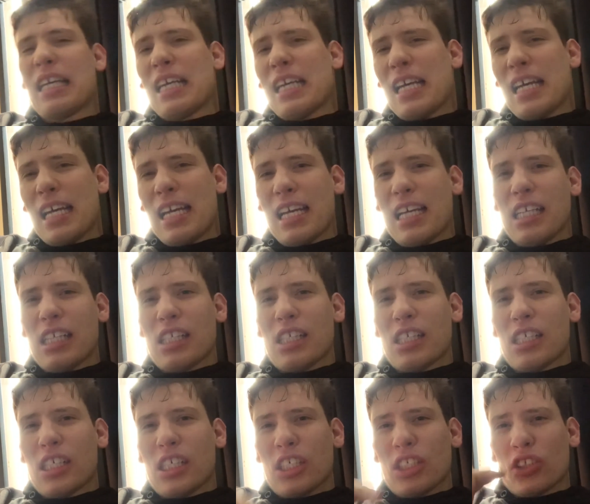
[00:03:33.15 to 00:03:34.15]
and
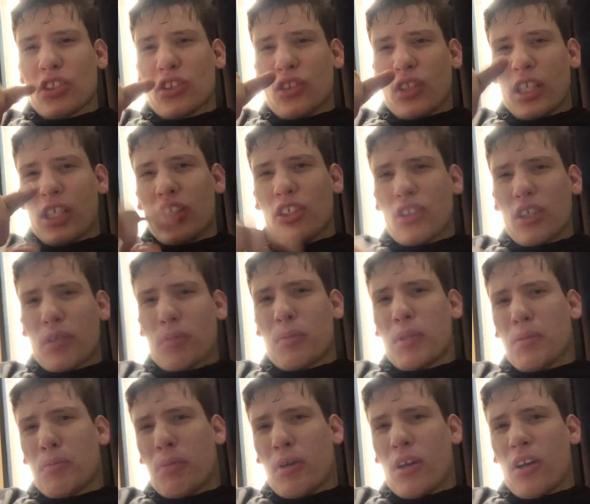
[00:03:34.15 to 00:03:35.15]
so that you can
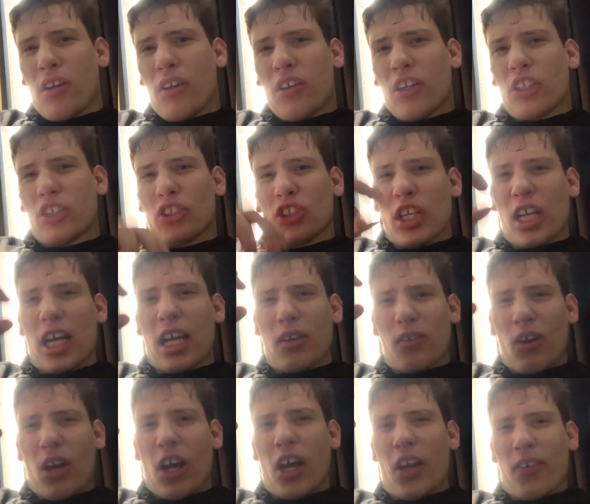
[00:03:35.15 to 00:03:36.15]
be part of the
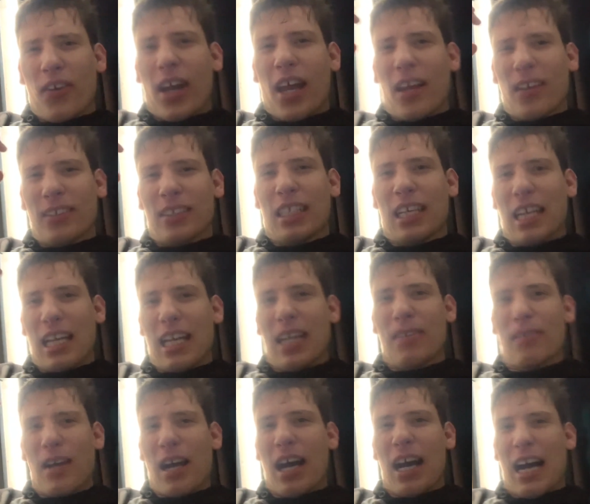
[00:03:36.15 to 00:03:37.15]
Jaguar Rays
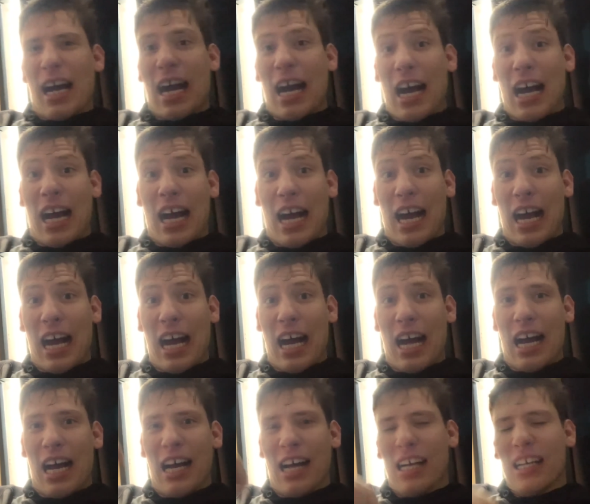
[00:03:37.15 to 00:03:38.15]
team. Ha ha
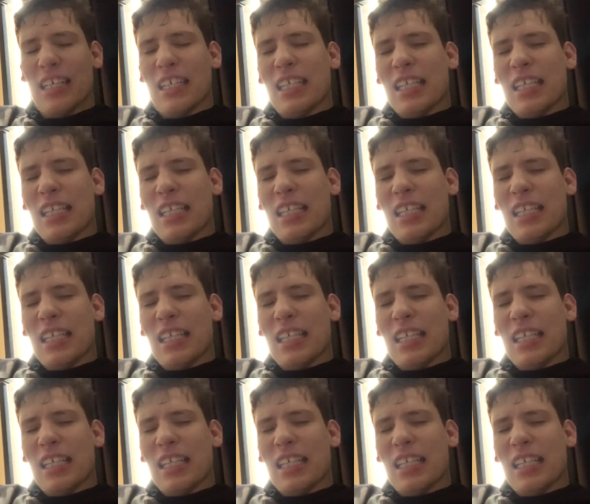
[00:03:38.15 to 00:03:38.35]
ha!